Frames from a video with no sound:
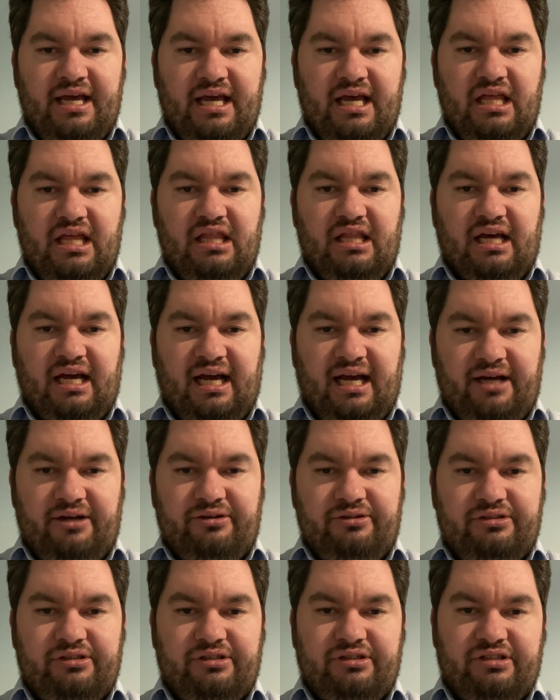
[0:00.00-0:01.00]
In the
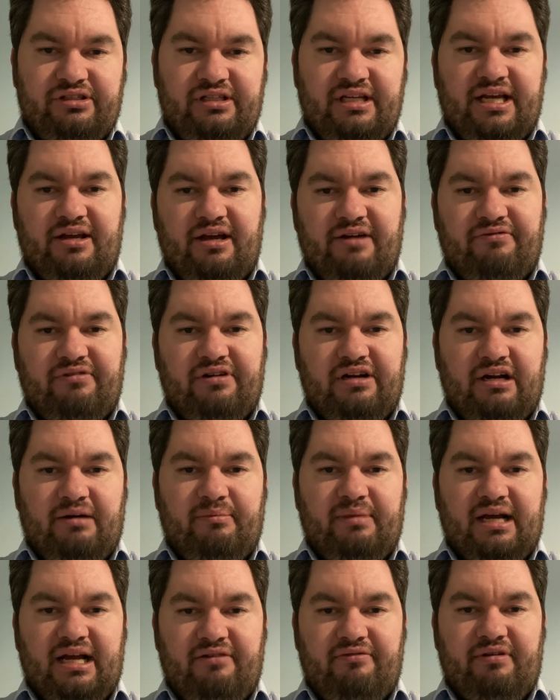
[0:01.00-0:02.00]
House, as I say, you have to
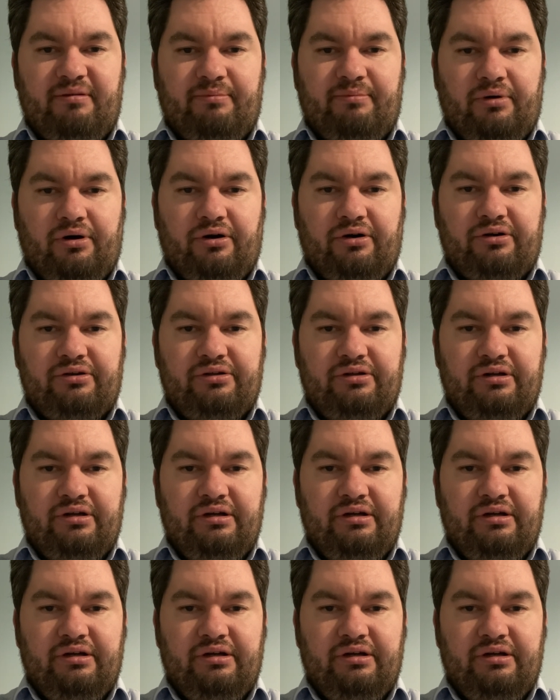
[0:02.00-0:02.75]
number every box.